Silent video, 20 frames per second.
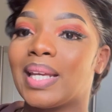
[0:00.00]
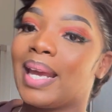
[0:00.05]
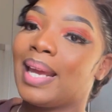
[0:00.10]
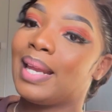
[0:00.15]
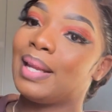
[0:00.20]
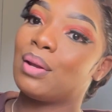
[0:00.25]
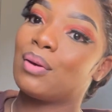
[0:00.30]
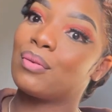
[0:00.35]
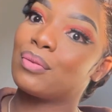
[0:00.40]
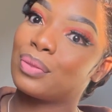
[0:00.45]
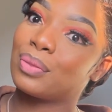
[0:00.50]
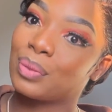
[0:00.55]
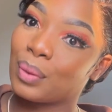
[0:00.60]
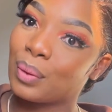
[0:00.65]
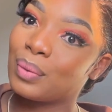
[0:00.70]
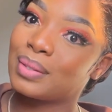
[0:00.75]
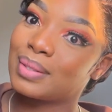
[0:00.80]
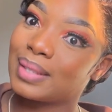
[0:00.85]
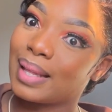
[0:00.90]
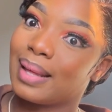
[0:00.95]
any of
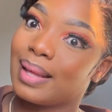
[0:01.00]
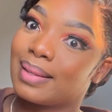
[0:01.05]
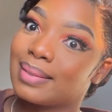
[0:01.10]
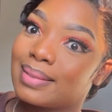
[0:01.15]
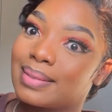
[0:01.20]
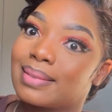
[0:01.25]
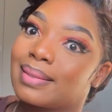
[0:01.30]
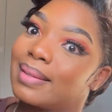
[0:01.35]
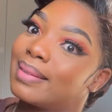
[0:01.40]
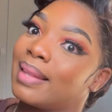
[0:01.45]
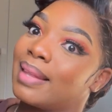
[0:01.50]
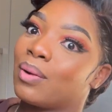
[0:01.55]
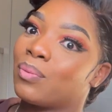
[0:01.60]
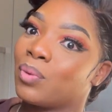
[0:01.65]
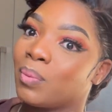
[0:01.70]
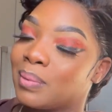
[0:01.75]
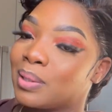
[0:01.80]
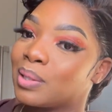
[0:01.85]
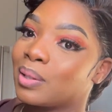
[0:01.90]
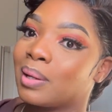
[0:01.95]
those things, that
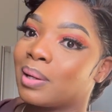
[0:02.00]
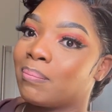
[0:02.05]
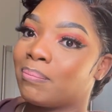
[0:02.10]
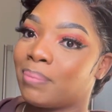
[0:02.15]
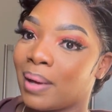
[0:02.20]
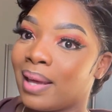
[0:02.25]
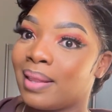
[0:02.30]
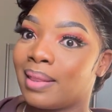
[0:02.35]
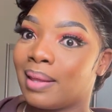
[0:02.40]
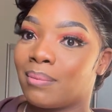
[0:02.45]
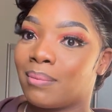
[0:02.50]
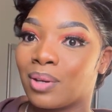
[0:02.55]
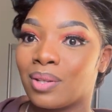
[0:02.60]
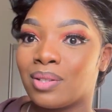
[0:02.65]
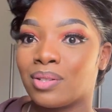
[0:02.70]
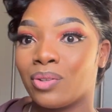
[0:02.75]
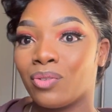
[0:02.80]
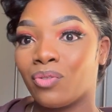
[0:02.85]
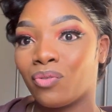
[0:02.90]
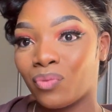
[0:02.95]
woman's gonna buy them,
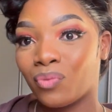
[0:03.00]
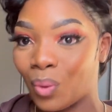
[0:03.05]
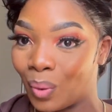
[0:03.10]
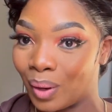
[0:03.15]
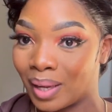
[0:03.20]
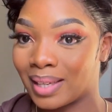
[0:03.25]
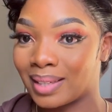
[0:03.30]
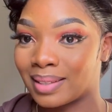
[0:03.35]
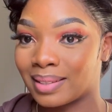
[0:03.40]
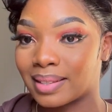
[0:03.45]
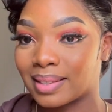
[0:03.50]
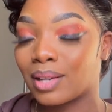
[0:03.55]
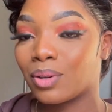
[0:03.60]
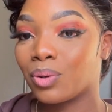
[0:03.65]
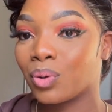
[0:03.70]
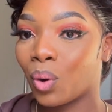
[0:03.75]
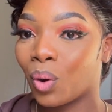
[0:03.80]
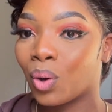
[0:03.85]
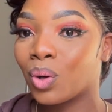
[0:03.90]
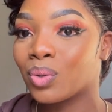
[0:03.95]
because you four kids and
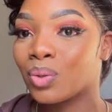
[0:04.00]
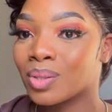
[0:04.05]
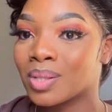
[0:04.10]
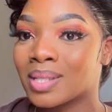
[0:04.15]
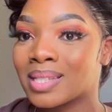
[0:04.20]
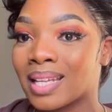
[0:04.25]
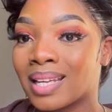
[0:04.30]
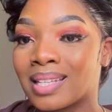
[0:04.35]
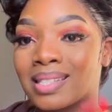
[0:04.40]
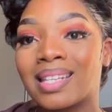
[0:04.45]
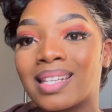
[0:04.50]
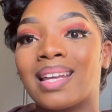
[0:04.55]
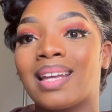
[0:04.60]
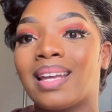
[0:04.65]
you all lose those things.